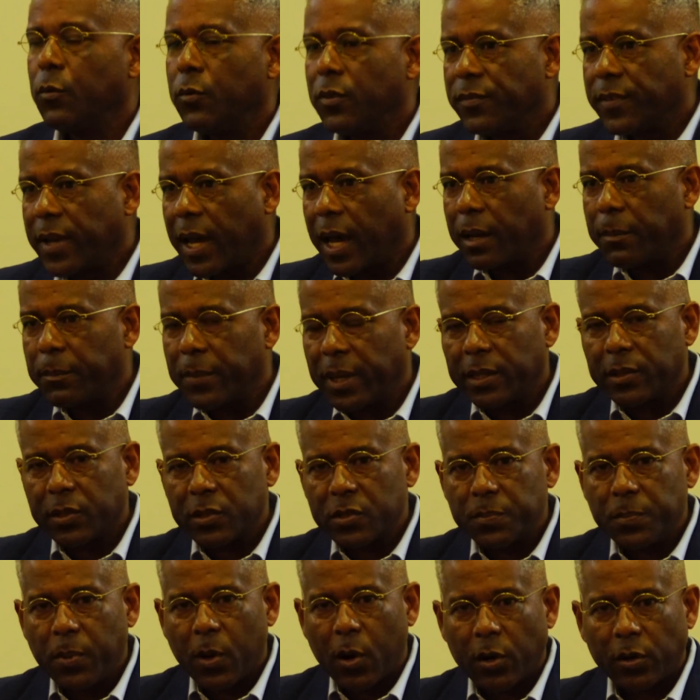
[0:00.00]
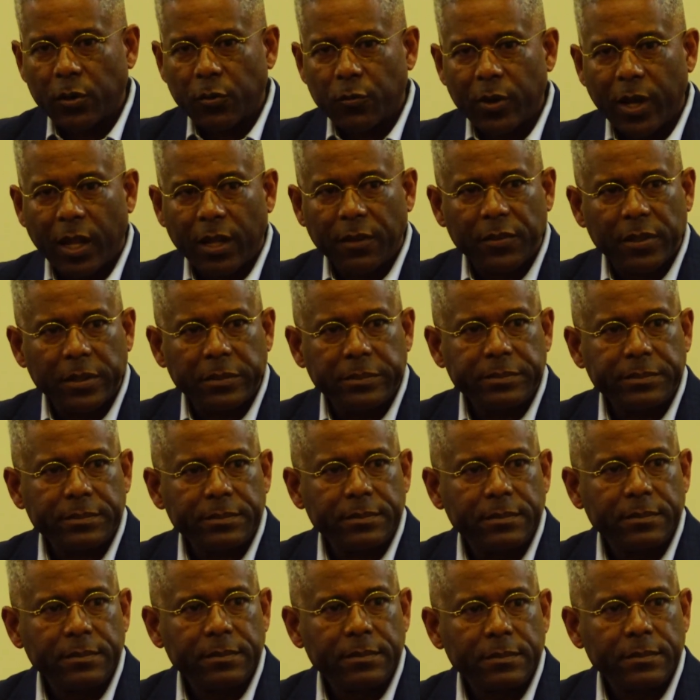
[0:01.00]
We've got to make this party relevant.
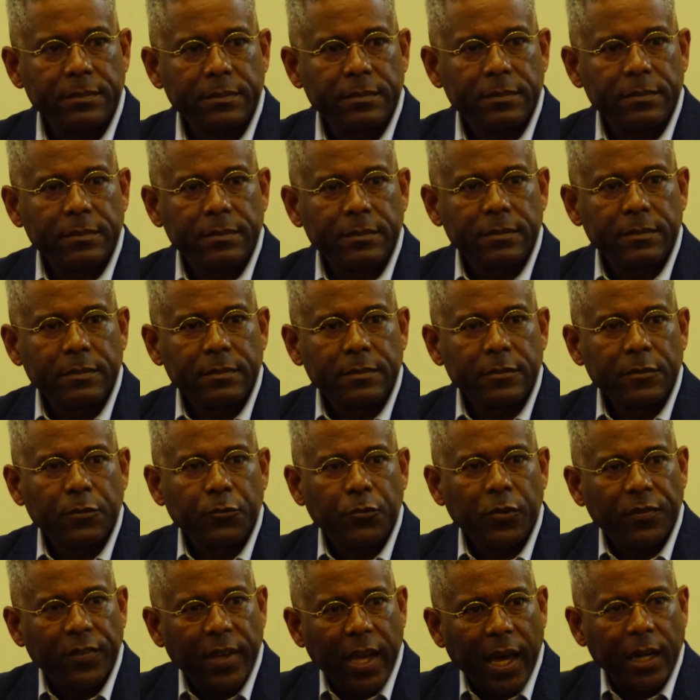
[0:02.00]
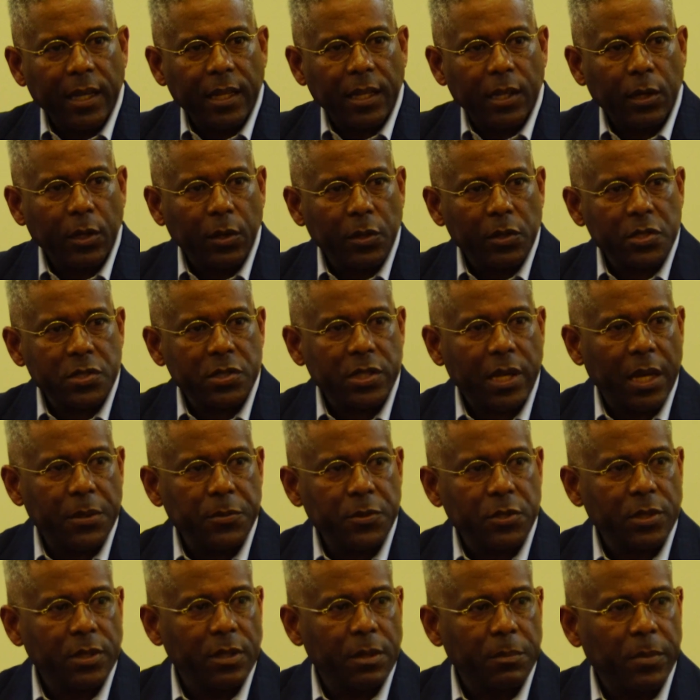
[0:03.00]
We've got to get on the same
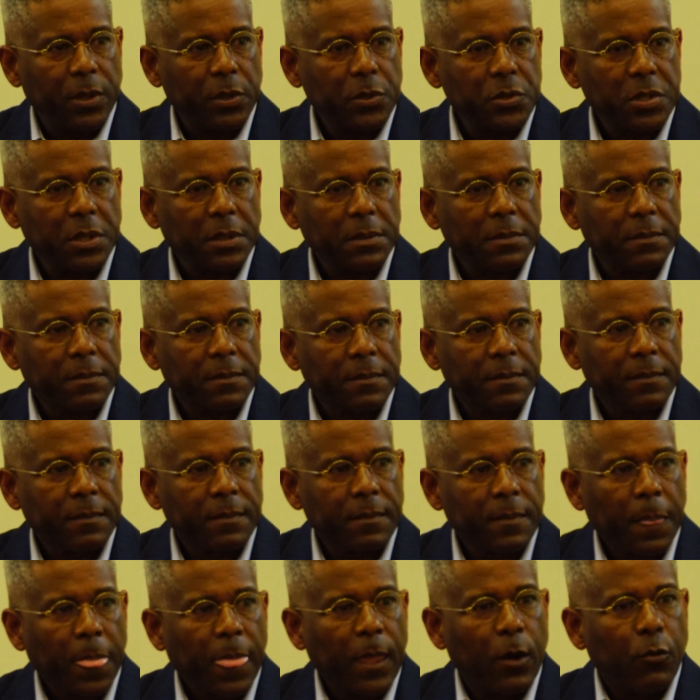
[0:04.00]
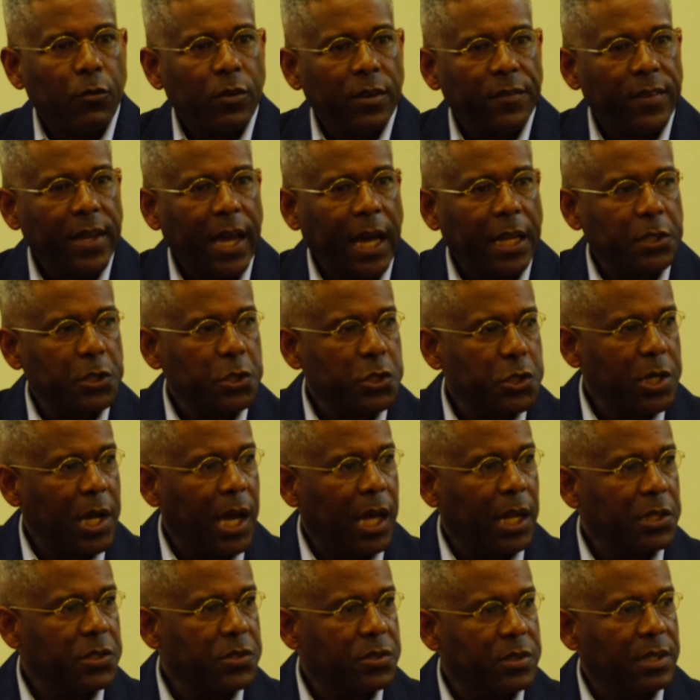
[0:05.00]
sheet of music. We've got to
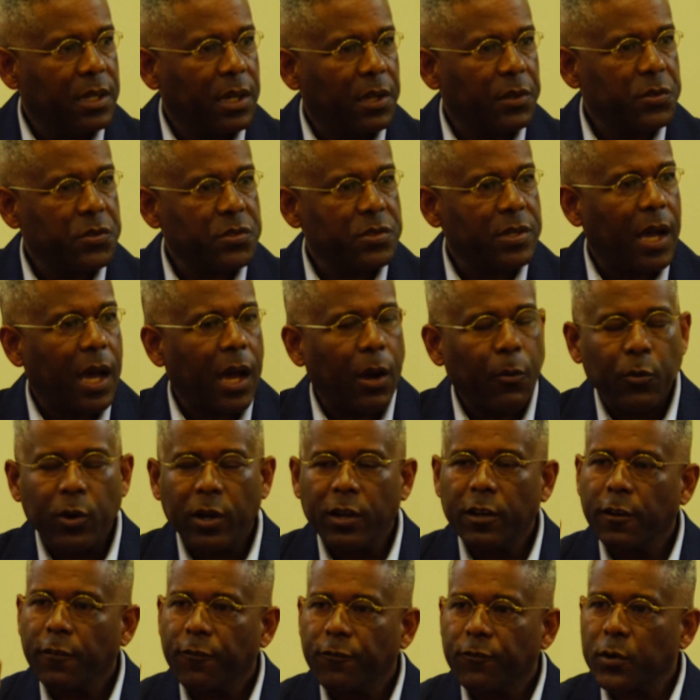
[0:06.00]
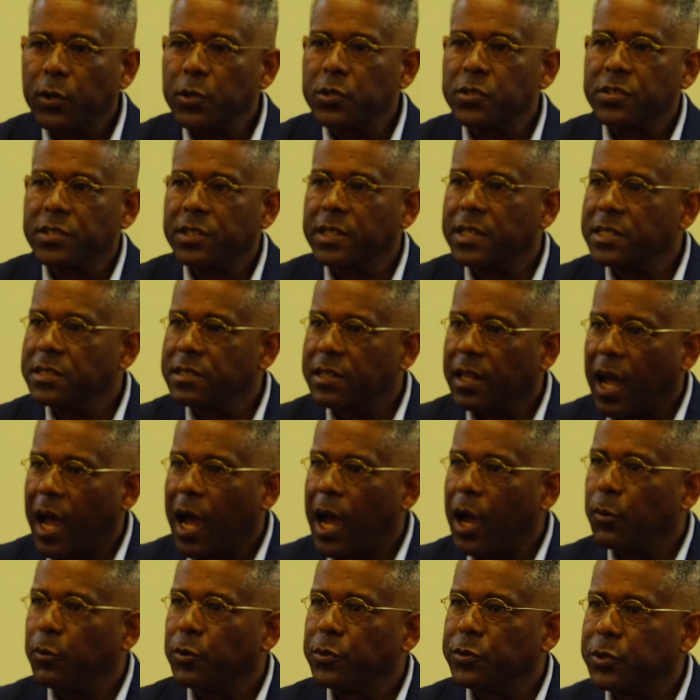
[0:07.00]
challenge the other side. One of the first things that
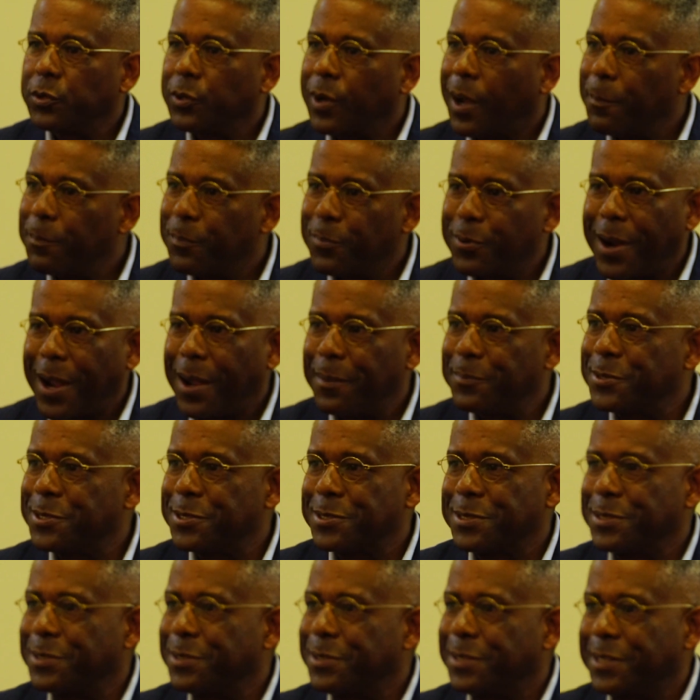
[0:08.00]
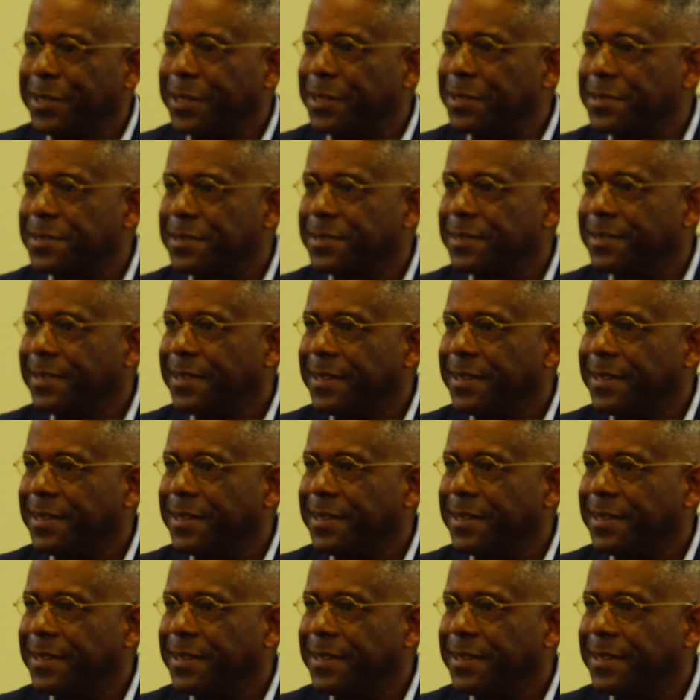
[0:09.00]
I will do, I'm promising you this.